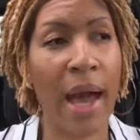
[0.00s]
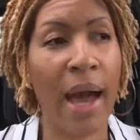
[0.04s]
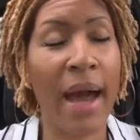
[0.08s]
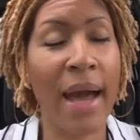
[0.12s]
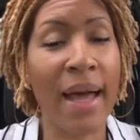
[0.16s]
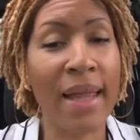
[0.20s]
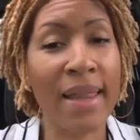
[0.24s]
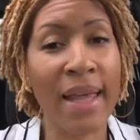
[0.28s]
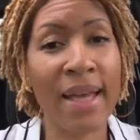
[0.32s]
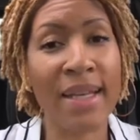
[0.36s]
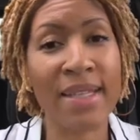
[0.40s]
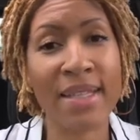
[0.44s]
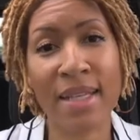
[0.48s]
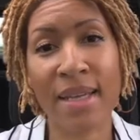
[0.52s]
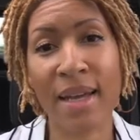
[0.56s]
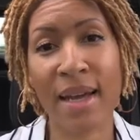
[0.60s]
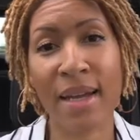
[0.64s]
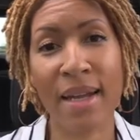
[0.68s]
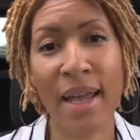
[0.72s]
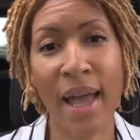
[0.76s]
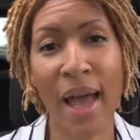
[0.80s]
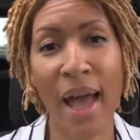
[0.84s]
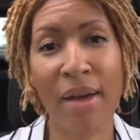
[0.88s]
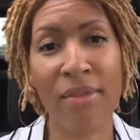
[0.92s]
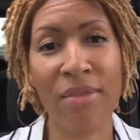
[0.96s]
I like to kind
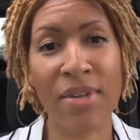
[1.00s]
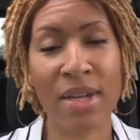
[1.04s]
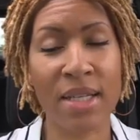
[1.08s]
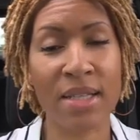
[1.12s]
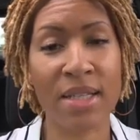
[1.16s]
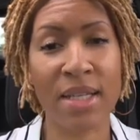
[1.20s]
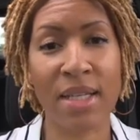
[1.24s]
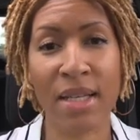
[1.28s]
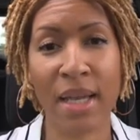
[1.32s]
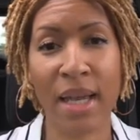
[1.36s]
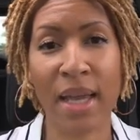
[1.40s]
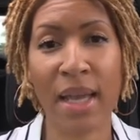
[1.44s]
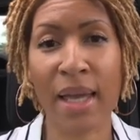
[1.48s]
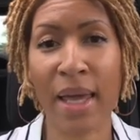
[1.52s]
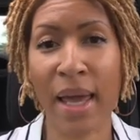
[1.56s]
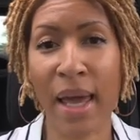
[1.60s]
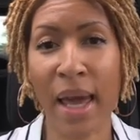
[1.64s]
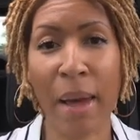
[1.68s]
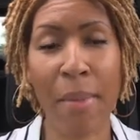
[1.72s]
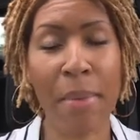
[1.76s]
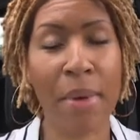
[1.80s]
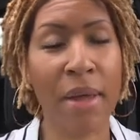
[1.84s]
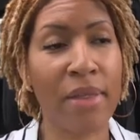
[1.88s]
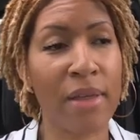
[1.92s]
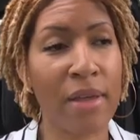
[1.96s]
of have it as a
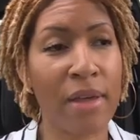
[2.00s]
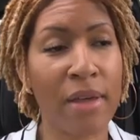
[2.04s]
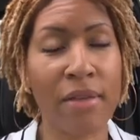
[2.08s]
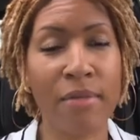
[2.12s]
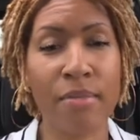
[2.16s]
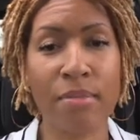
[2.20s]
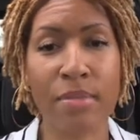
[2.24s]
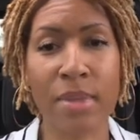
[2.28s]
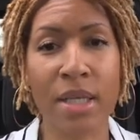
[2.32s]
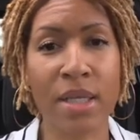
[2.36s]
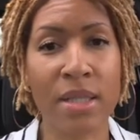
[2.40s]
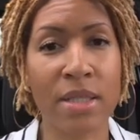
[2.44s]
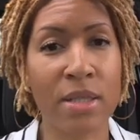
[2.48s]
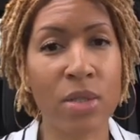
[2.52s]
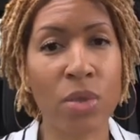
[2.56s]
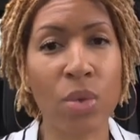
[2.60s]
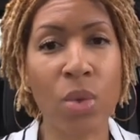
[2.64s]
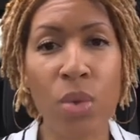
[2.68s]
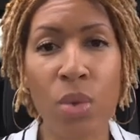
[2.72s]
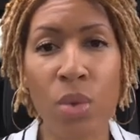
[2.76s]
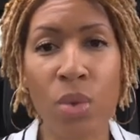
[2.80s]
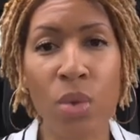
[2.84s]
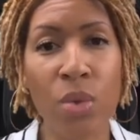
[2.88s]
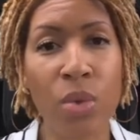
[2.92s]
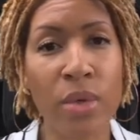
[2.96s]
nightcap. I think it's
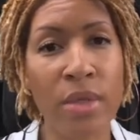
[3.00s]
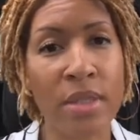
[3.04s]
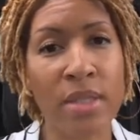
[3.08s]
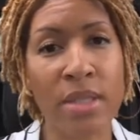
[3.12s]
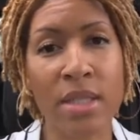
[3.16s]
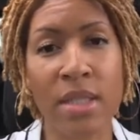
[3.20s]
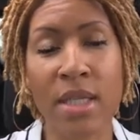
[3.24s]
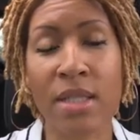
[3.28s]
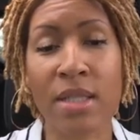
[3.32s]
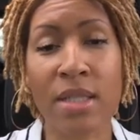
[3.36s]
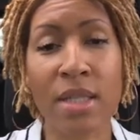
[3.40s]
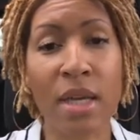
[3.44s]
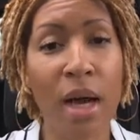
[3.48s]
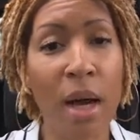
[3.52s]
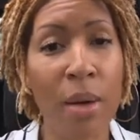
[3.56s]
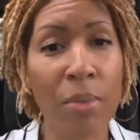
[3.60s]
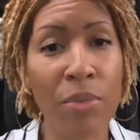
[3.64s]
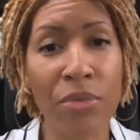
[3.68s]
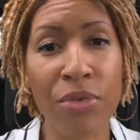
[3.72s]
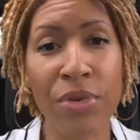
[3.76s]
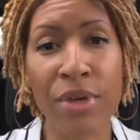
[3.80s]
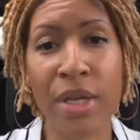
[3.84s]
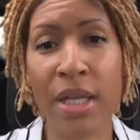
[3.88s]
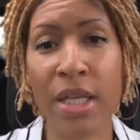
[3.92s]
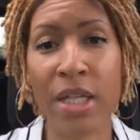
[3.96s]
cool. It's
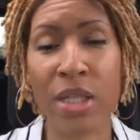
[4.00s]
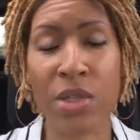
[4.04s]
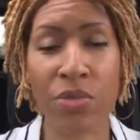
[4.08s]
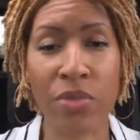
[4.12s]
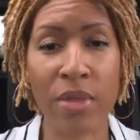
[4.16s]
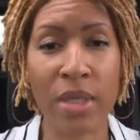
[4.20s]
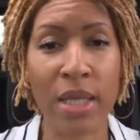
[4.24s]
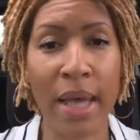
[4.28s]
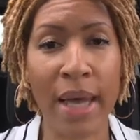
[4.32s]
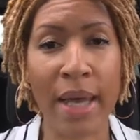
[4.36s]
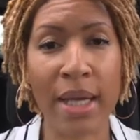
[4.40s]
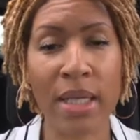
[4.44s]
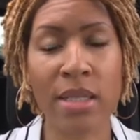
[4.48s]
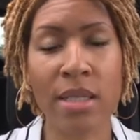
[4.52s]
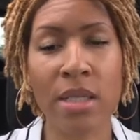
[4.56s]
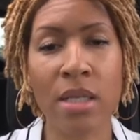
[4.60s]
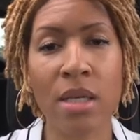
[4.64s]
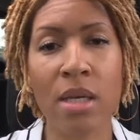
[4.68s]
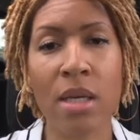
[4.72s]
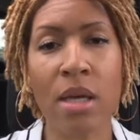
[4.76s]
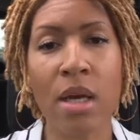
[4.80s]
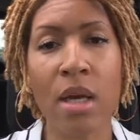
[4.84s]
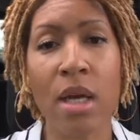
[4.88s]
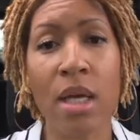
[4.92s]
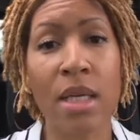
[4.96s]
comforting. It's relaxing.